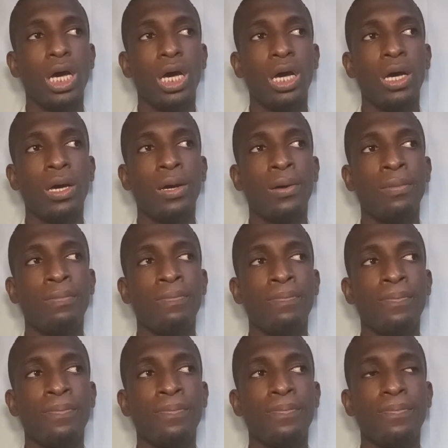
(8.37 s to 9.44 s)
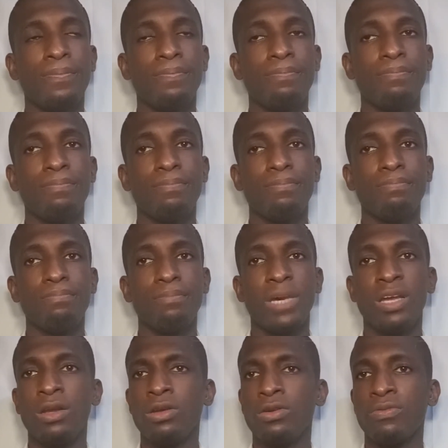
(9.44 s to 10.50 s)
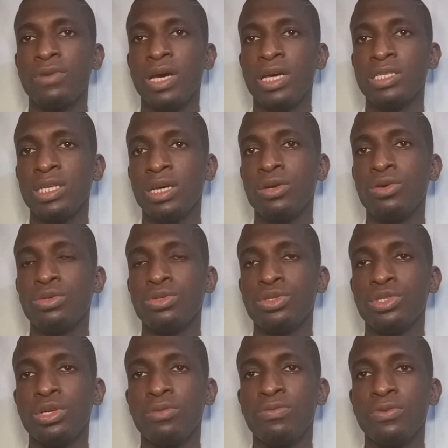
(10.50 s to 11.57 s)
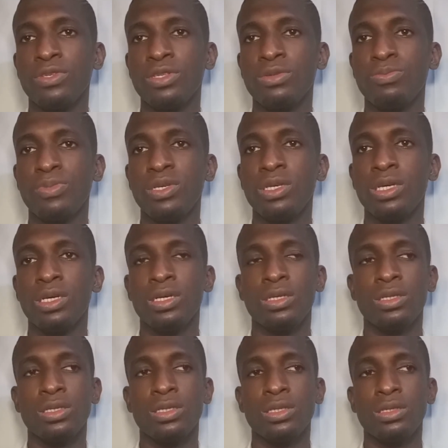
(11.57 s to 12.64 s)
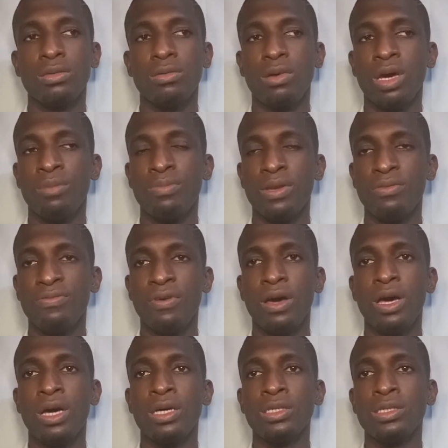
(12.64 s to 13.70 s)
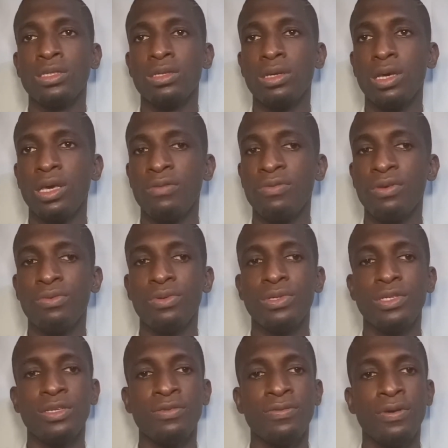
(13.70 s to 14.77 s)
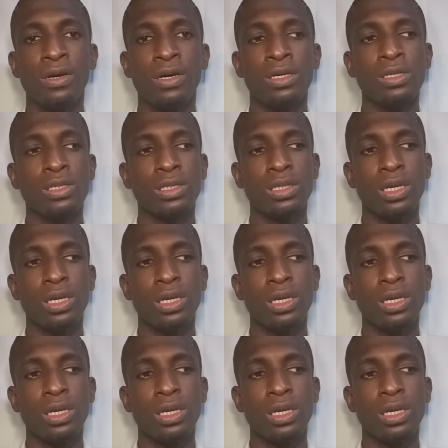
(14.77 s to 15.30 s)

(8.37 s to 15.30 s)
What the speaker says: A lot of guys that go to shop for speakers, amplifiers, AV receivers,